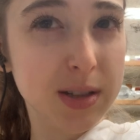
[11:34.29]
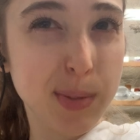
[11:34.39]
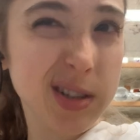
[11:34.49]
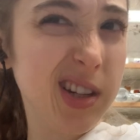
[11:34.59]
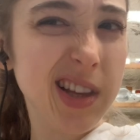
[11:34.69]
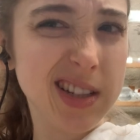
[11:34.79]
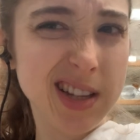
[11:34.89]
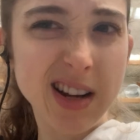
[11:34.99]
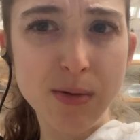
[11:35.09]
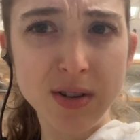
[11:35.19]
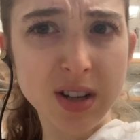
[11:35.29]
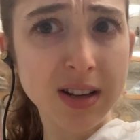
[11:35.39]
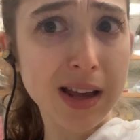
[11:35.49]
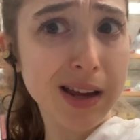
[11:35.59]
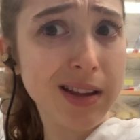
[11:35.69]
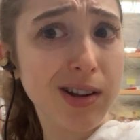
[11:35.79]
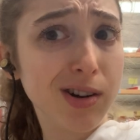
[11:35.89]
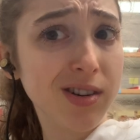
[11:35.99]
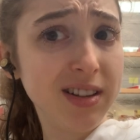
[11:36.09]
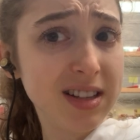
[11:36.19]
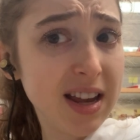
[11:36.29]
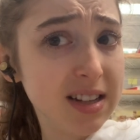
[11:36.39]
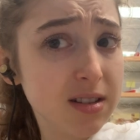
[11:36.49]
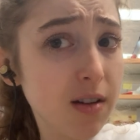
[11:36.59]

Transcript: especially things that I worked on like in the early days